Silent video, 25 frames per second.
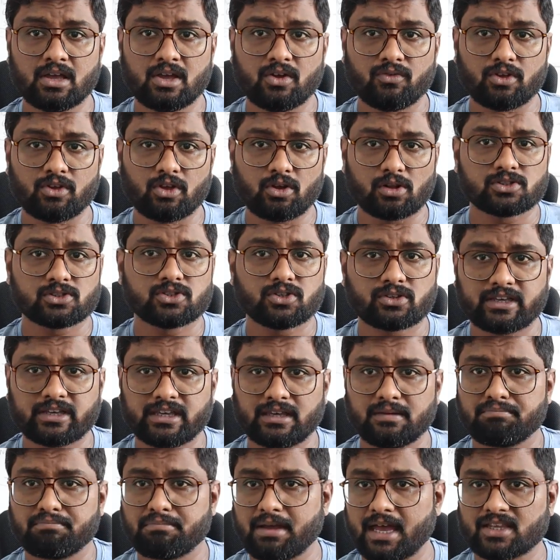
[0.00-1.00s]
We also
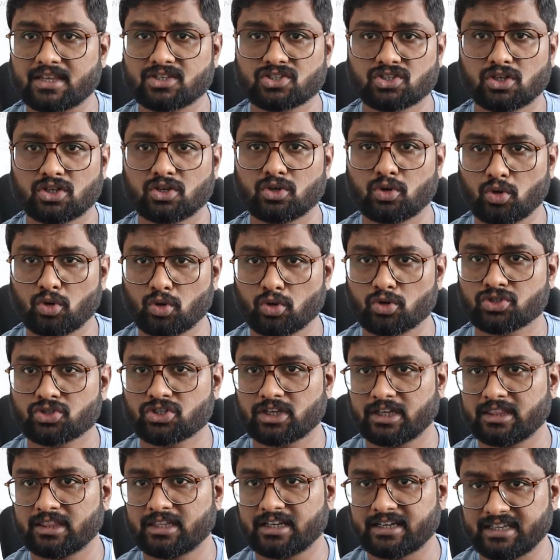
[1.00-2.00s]
keep bastion host
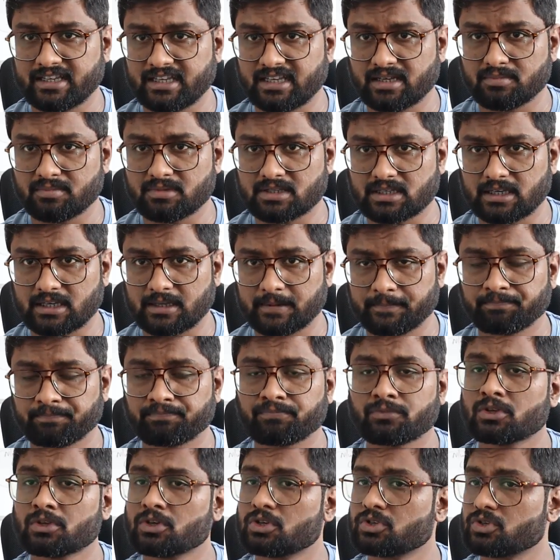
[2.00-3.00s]
in the D M Z.
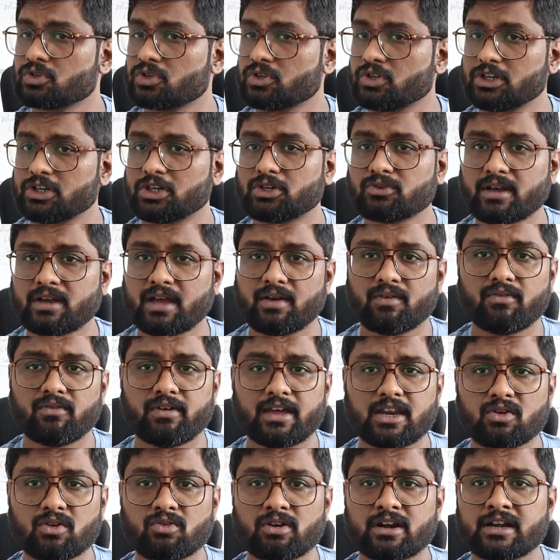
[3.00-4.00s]
So you need to have a
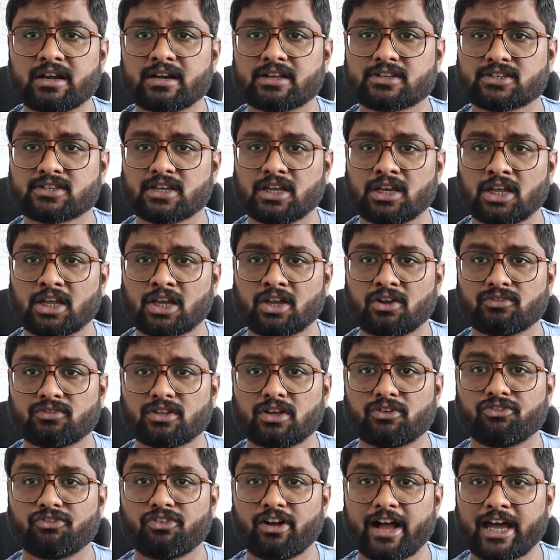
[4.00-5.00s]
very good understanding of the
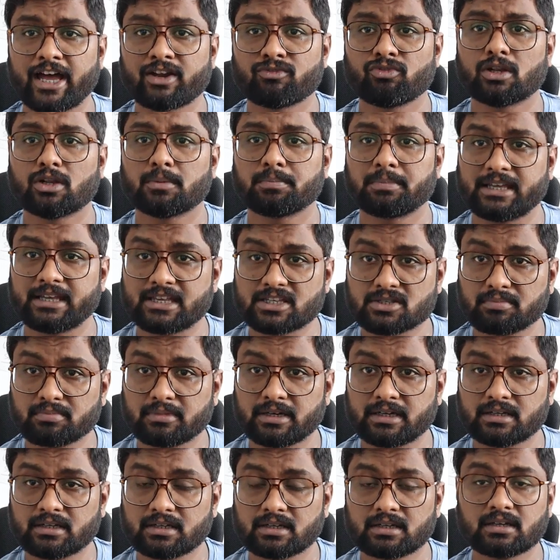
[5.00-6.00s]
firewall
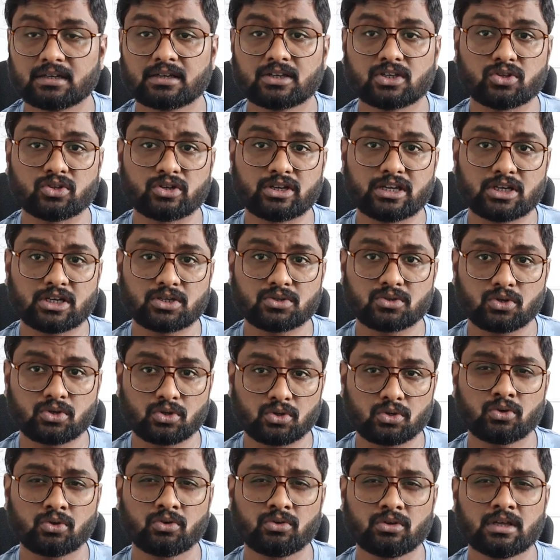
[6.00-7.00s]
placement. You need to
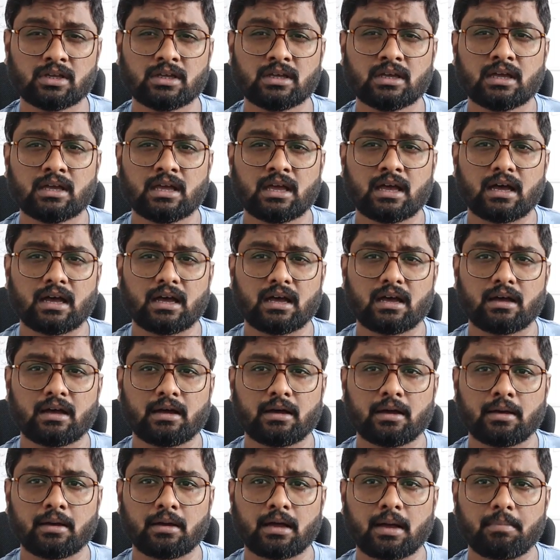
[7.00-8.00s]
know
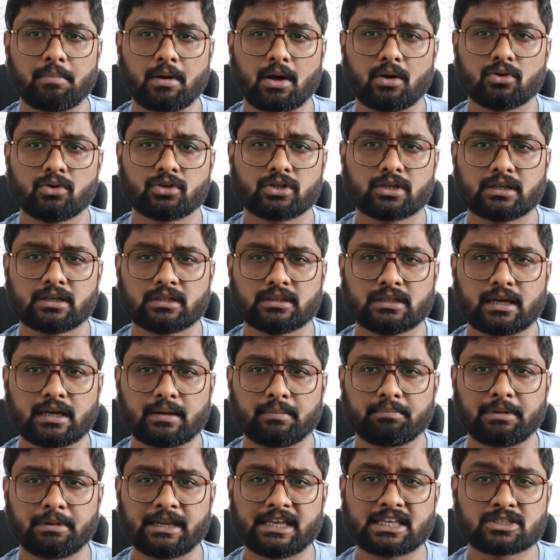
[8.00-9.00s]
uh, about the
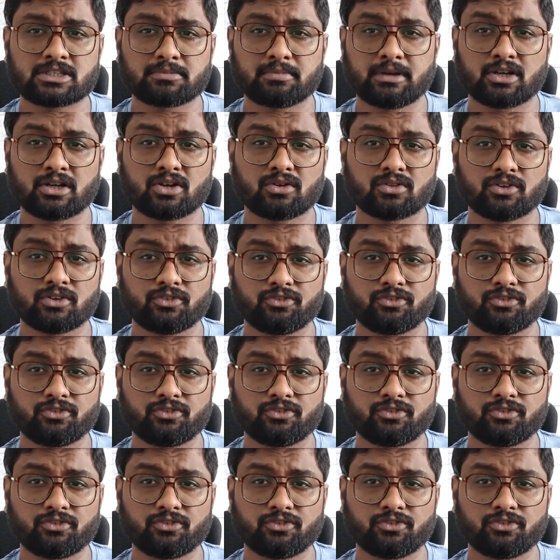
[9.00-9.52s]
placement of the